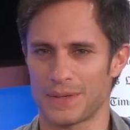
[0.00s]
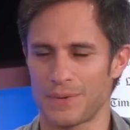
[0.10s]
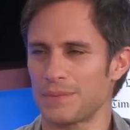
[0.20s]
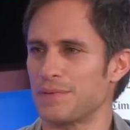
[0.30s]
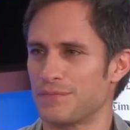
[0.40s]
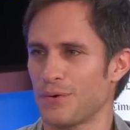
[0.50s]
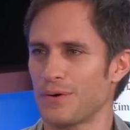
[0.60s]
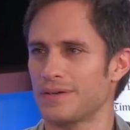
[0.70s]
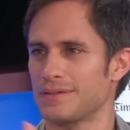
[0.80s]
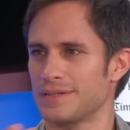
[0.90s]
right
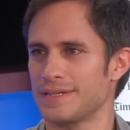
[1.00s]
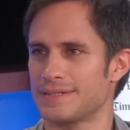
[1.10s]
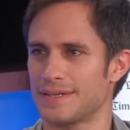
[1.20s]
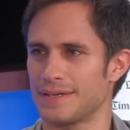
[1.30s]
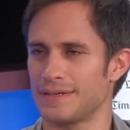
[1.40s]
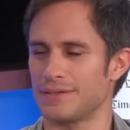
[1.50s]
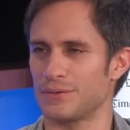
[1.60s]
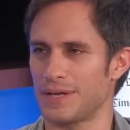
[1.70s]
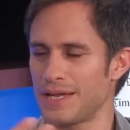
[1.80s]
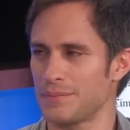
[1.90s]
before they say
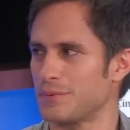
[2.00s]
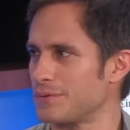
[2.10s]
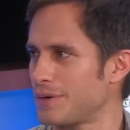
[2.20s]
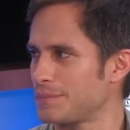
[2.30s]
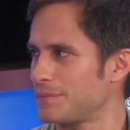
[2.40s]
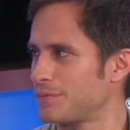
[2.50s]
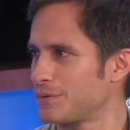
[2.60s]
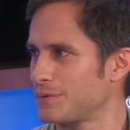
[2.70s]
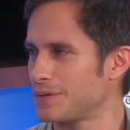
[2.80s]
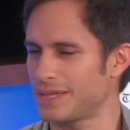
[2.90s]
your name or right
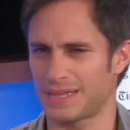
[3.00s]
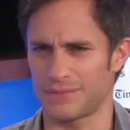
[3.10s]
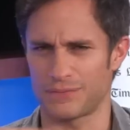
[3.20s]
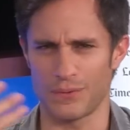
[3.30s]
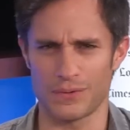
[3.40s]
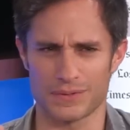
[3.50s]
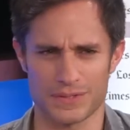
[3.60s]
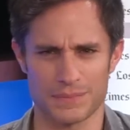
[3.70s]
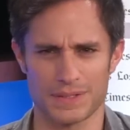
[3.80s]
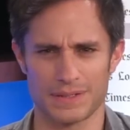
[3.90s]
before you get the phone call or
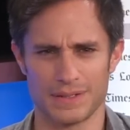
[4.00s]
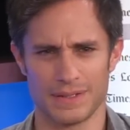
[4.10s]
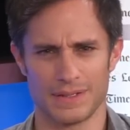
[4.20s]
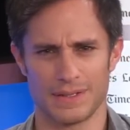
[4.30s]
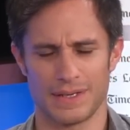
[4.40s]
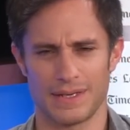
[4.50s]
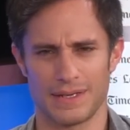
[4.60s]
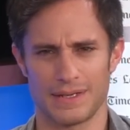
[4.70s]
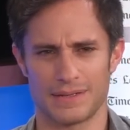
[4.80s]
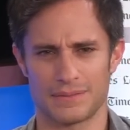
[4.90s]
something,
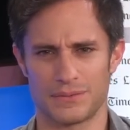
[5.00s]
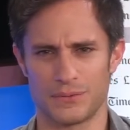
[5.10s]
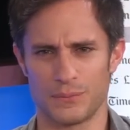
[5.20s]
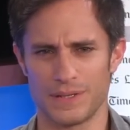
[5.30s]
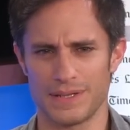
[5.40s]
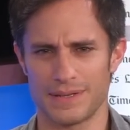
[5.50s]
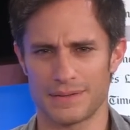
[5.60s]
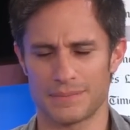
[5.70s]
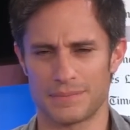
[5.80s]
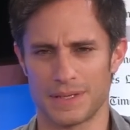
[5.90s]
you
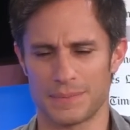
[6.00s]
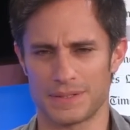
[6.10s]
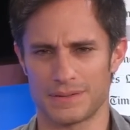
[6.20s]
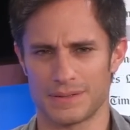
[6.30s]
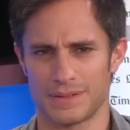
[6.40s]
really, I mean,